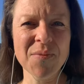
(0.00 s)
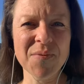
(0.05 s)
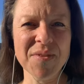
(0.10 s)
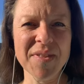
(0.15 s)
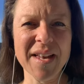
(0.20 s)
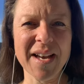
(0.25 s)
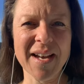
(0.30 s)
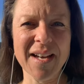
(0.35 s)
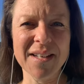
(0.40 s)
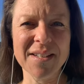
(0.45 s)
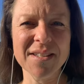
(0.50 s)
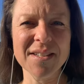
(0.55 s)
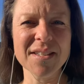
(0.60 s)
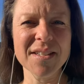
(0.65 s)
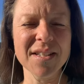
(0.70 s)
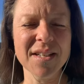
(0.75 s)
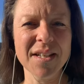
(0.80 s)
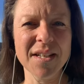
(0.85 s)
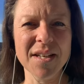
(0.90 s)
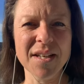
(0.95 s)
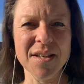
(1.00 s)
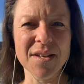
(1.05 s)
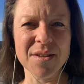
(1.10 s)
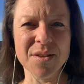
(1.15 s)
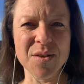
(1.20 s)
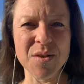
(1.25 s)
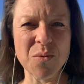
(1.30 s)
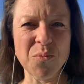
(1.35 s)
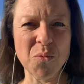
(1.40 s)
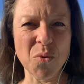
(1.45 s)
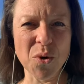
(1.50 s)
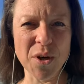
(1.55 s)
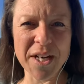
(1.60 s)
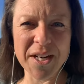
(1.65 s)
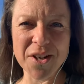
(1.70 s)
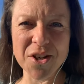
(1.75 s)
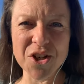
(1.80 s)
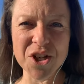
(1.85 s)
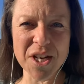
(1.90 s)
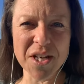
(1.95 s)
that is a more
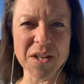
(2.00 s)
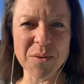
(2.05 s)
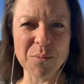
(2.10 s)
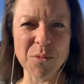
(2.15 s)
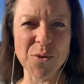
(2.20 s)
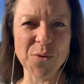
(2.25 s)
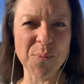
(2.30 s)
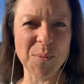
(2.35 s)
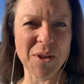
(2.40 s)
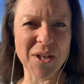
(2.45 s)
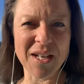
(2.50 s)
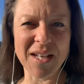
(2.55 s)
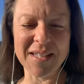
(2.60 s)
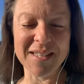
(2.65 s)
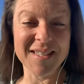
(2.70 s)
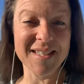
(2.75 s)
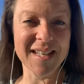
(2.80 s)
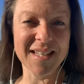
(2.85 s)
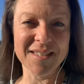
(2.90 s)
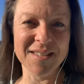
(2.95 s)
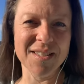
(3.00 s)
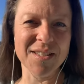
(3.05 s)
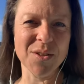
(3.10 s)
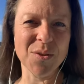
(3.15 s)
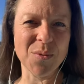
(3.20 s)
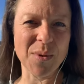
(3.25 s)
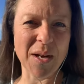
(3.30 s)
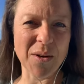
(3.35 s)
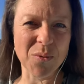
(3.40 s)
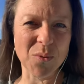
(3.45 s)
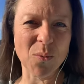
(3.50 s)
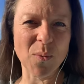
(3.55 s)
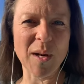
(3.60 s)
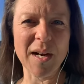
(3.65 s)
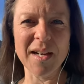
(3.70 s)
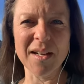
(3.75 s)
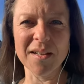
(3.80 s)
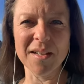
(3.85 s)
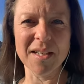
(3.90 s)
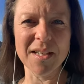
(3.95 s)
energetic movement, like dancing around
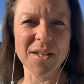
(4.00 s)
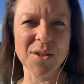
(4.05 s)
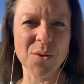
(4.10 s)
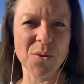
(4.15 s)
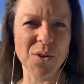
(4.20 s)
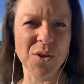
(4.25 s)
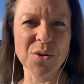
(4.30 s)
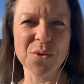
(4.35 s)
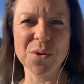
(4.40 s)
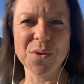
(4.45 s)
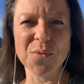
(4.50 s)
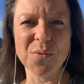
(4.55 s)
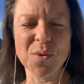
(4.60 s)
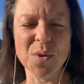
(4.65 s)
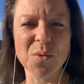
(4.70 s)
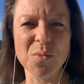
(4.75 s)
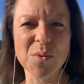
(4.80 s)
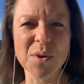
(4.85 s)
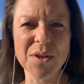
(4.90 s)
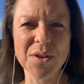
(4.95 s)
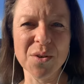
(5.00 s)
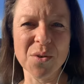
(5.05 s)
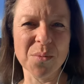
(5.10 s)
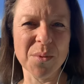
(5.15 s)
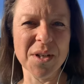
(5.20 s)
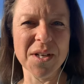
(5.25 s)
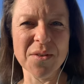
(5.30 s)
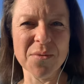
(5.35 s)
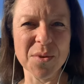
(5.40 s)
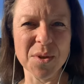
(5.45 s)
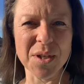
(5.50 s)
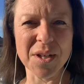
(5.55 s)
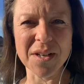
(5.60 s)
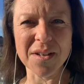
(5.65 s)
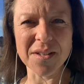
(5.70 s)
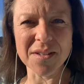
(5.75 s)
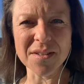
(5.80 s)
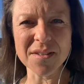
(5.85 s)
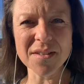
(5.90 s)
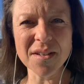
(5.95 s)
wildly or going for a run or whatever it
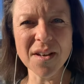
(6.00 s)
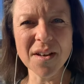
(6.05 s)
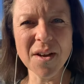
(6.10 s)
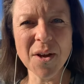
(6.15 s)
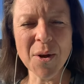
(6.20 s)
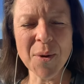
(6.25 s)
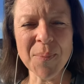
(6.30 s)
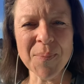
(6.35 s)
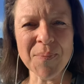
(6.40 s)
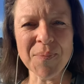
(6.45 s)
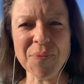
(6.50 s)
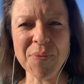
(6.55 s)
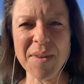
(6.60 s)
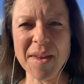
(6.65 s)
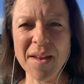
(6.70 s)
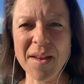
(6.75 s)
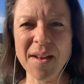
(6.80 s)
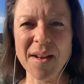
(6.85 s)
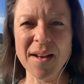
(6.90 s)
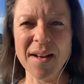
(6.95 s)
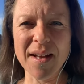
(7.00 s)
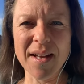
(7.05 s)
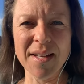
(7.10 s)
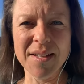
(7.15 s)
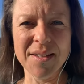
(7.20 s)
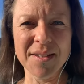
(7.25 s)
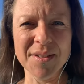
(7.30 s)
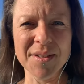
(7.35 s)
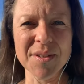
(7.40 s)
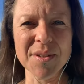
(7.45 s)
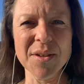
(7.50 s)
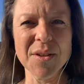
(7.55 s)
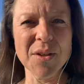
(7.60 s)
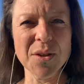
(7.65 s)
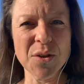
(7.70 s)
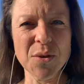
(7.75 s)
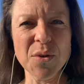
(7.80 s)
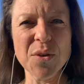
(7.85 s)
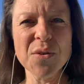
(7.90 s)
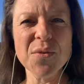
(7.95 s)
is. And
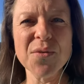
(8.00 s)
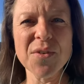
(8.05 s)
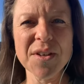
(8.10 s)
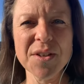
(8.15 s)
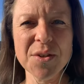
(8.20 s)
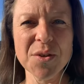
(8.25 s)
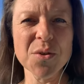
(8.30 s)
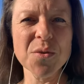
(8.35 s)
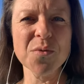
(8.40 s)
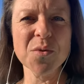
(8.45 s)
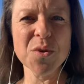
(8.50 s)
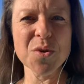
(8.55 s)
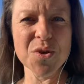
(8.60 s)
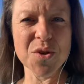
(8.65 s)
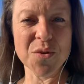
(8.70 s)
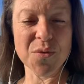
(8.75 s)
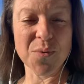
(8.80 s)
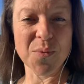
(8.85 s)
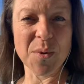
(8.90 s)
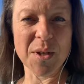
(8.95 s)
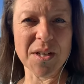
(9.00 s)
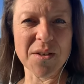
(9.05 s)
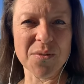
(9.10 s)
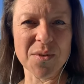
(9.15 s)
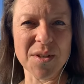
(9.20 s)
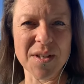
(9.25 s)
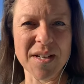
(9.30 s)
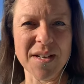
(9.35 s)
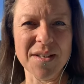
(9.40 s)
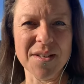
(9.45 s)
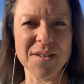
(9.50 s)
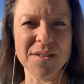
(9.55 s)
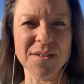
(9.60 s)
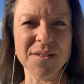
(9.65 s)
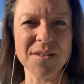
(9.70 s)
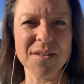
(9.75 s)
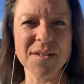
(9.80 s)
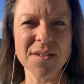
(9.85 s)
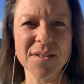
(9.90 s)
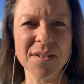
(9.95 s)
you can find your version of whatever that
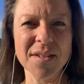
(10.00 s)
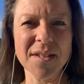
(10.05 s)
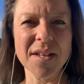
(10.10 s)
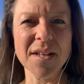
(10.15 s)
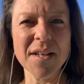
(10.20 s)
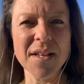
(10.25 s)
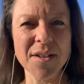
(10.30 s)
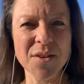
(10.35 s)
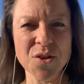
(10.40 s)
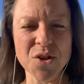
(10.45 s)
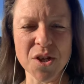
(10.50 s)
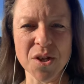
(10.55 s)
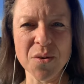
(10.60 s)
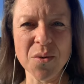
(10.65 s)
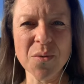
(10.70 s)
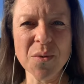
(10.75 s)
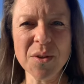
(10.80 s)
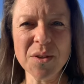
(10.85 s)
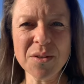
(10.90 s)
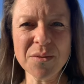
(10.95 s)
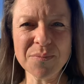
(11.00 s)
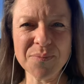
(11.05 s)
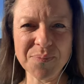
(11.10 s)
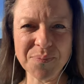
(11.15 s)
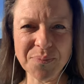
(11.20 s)
is. In general,